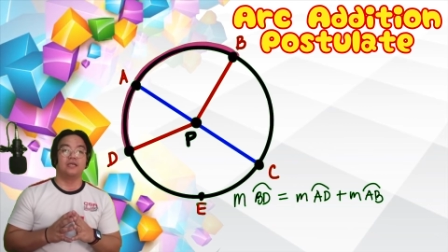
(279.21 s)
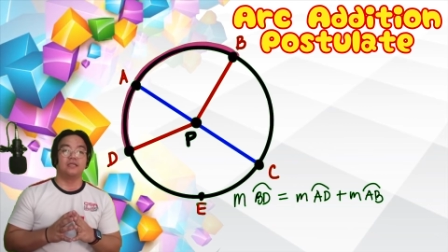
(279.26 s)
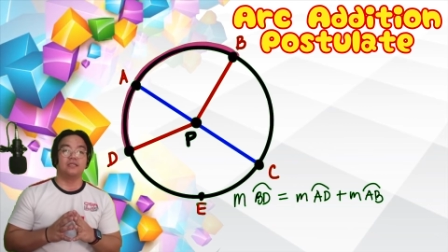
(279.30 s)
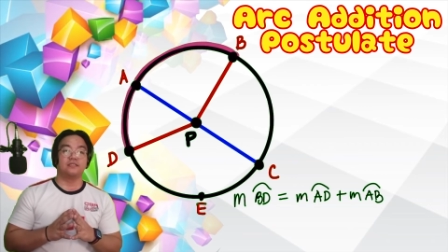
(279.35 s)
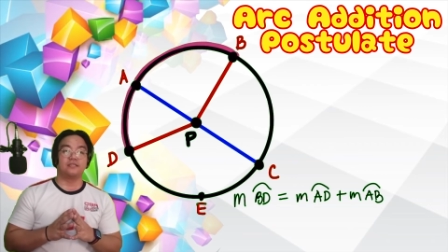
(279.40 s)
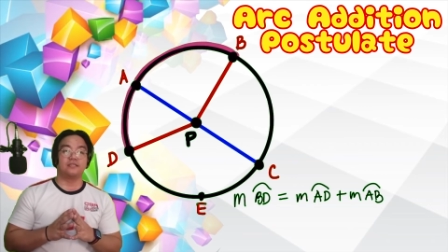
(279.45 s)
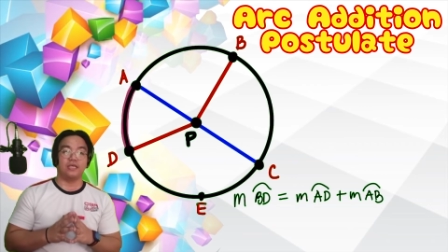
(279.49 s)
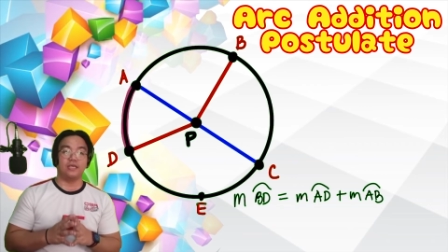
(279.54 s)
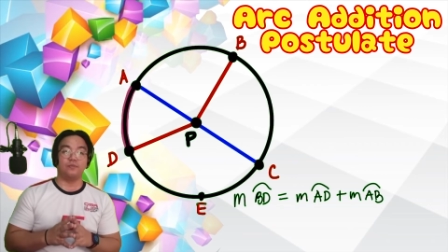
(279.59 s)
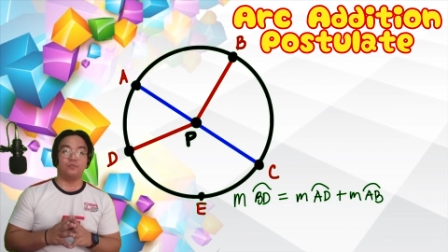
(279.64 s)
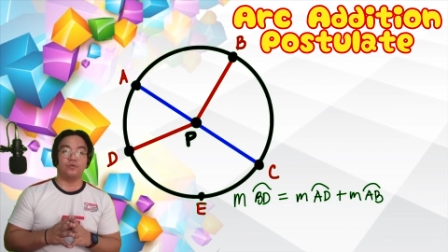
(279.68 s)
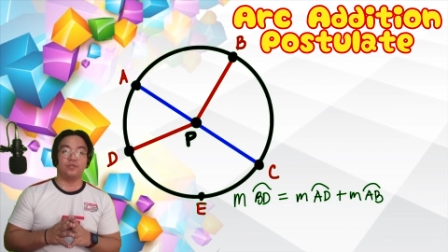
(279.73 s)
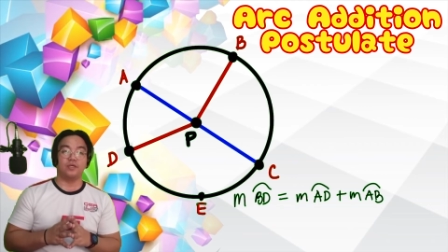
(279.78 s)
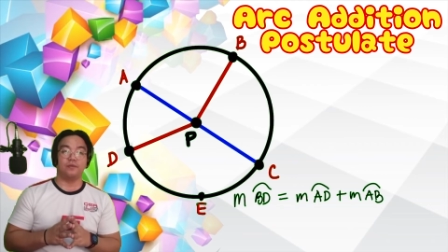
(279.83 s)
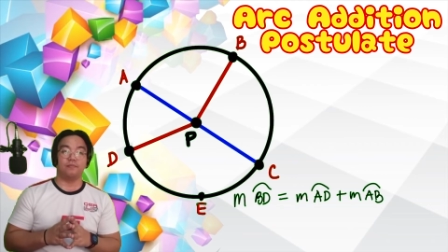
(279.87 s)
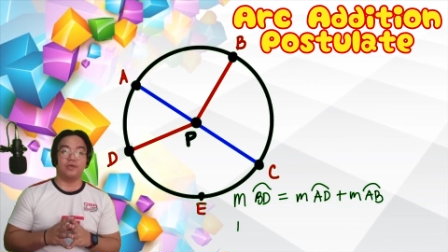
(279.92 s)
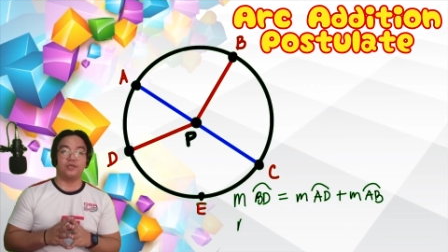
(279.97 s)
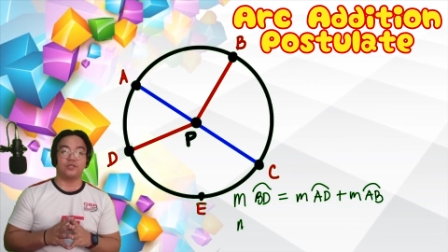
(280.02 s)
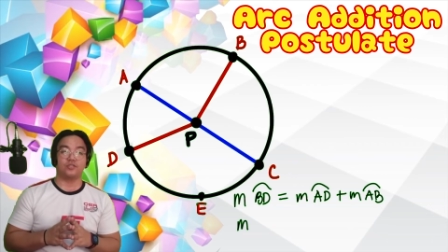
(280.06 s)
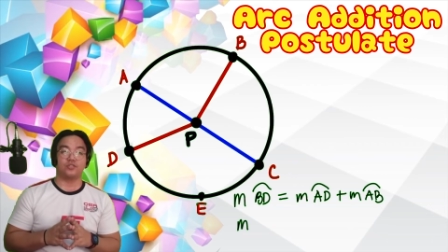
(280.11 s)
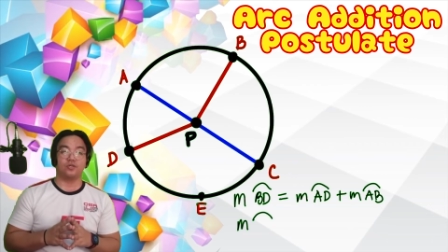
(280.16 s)
Same with the
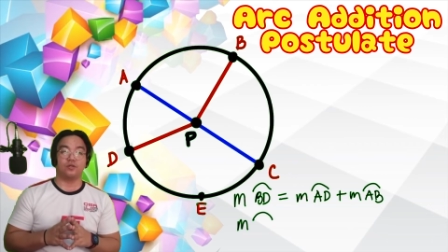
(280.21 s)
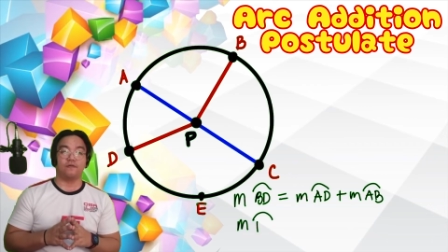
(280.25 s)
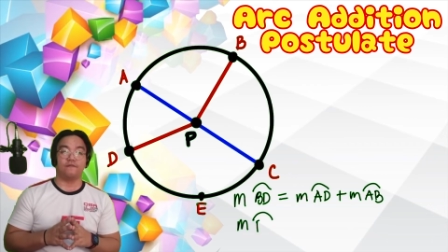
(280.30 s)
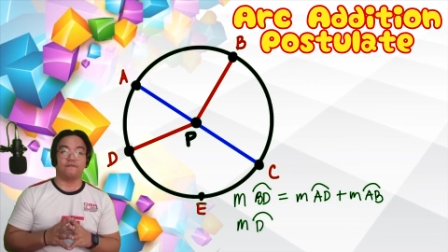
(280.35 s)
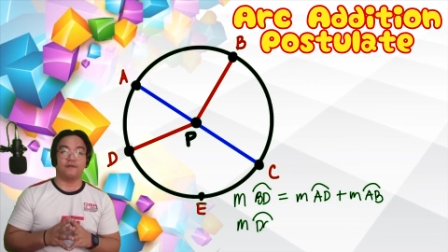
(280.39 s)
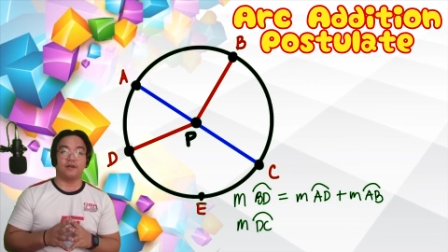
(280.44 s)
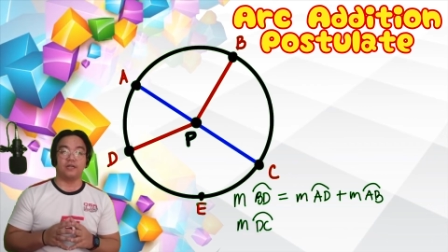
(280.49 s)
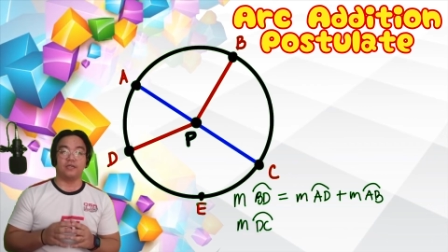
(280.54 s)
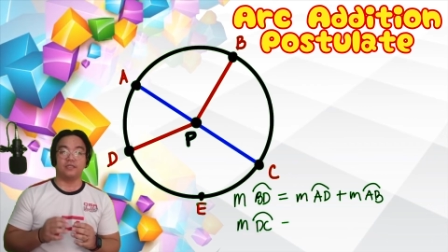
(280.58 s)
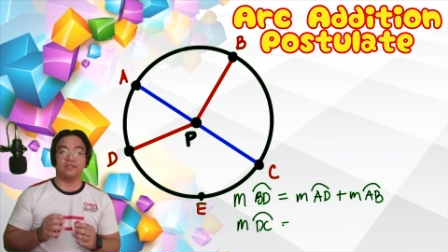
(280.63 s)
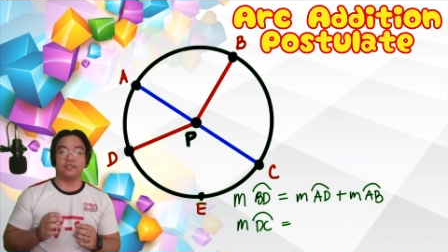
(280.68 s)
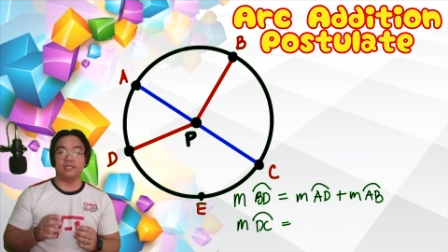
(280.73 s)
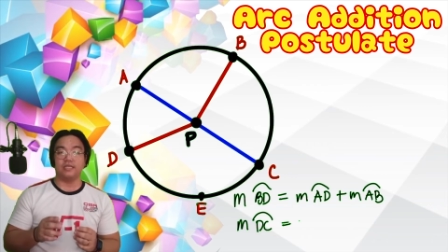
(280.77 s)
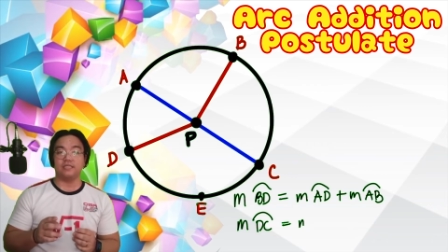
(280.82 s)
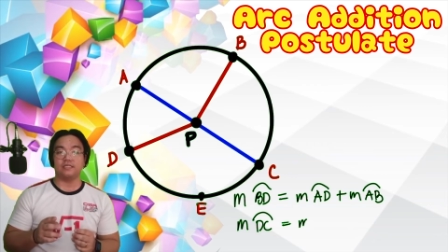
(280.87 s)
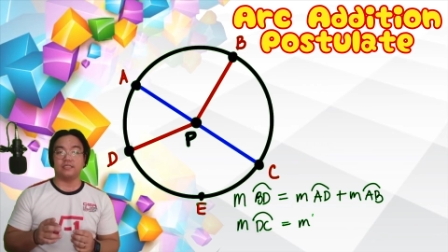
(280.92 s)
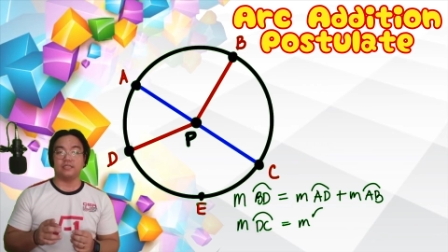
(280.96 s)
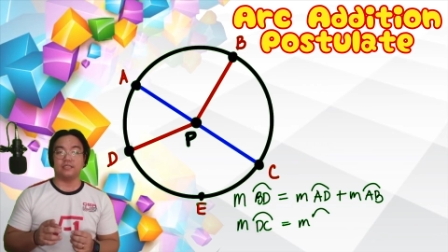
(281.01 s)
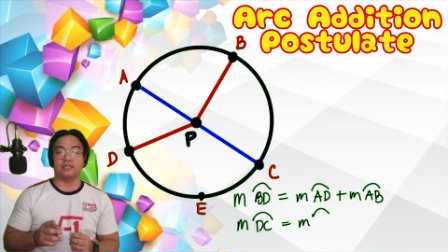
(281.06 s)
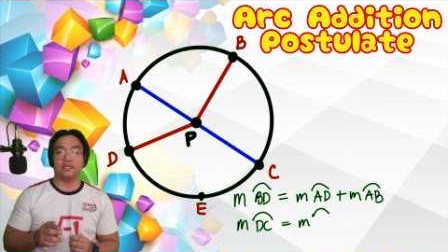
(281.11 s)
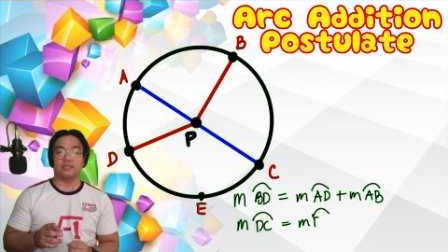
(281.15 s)
measure of arc D
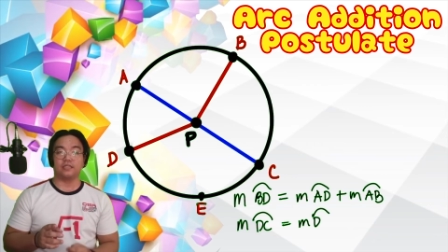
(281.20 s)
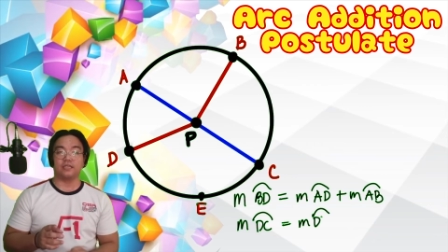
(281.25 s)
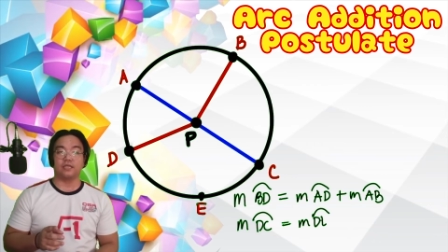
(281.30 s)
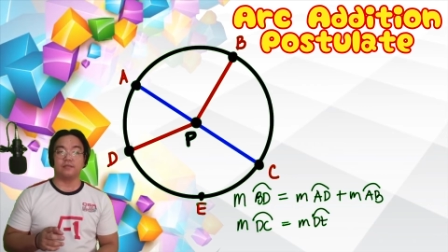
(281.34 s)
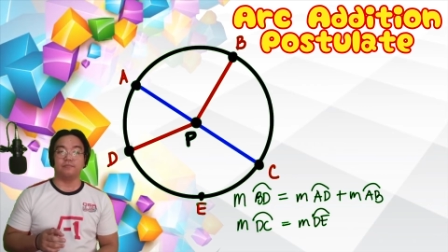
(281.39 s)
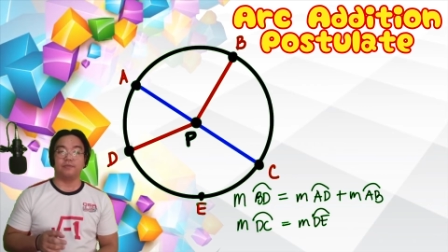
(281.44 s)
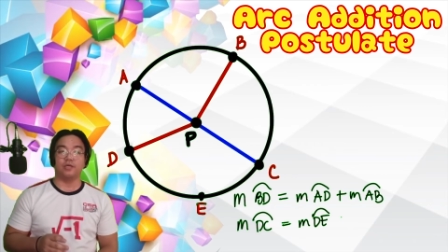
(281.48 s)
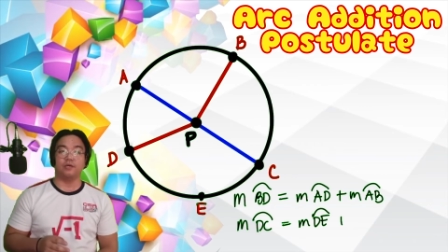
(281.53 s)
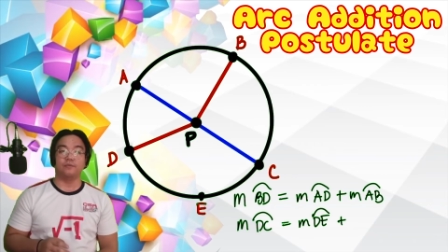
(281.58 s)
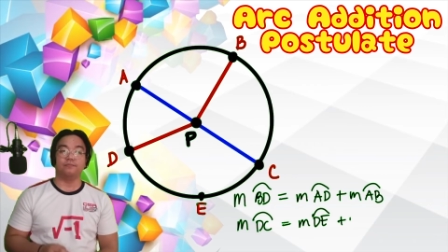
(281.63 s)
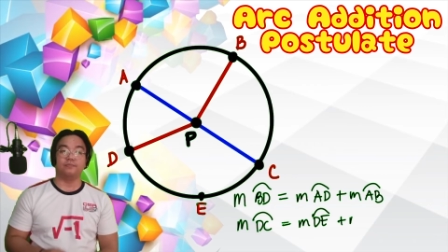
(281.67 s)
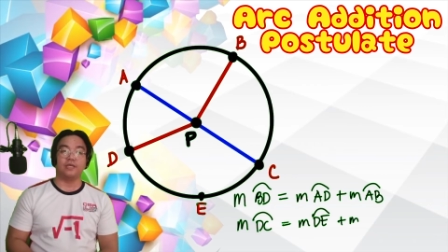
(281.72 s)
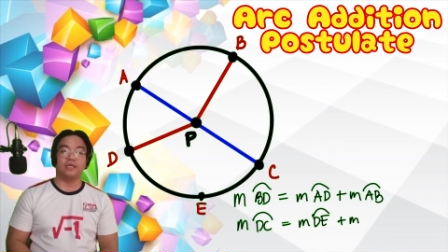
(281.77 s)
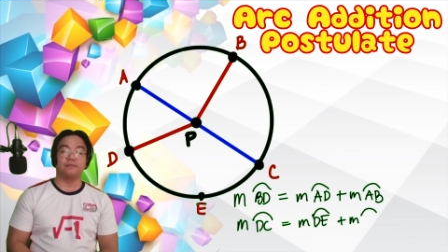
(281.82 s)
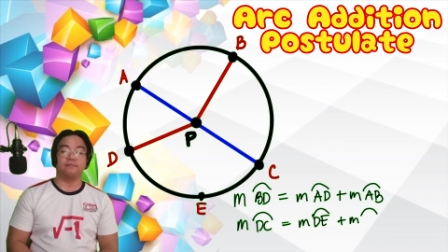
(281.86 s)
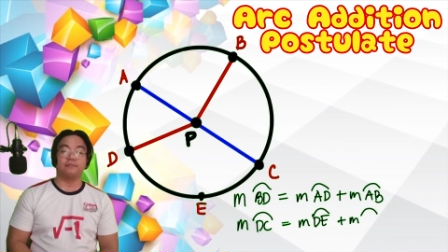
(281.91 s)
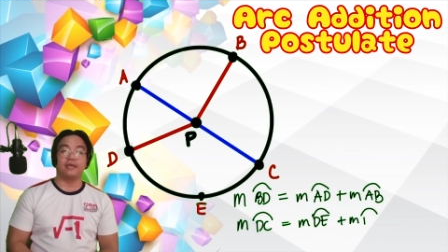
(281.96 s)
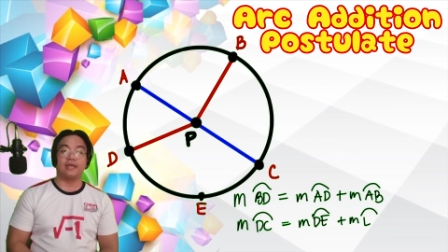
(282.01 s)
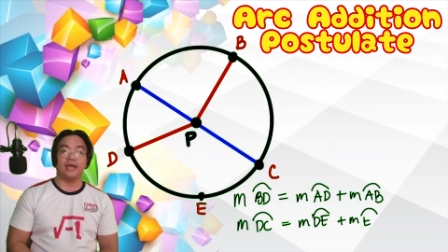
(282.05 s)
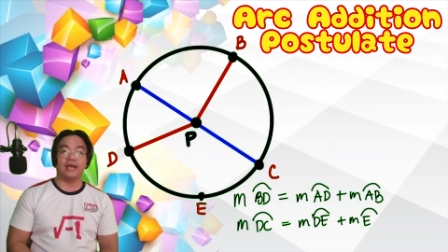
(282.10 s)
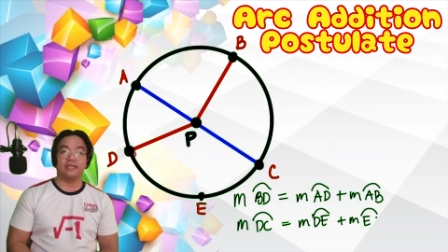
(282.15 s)
C that can be obtained
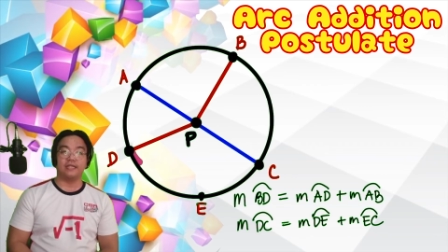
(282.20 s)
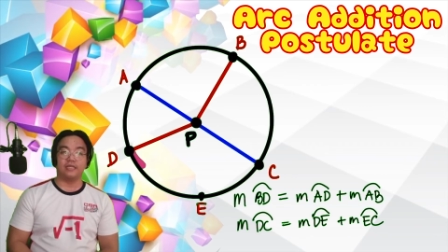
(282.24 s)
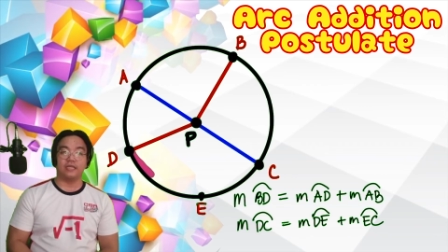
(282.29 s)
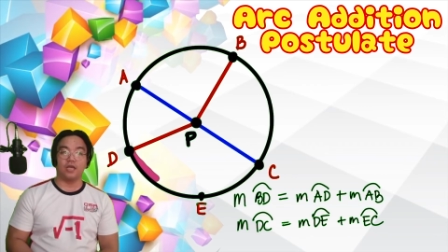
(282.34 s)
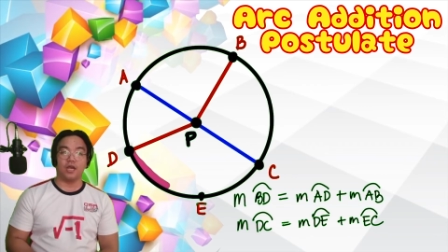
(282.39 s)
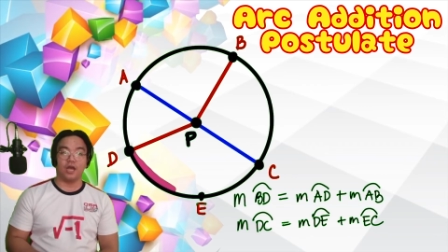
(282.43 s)
by adding